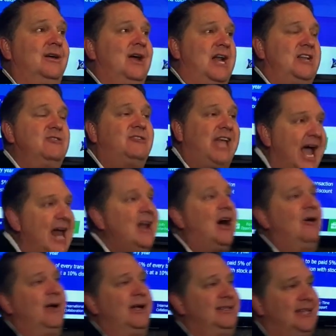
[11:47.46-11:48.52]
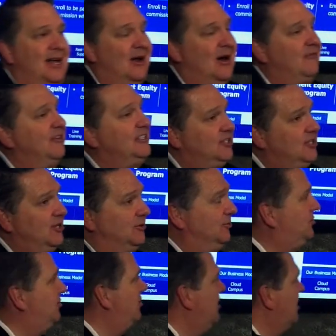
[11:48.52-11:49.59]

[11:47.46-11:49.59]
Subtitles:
and you cannot write that off. It's huge.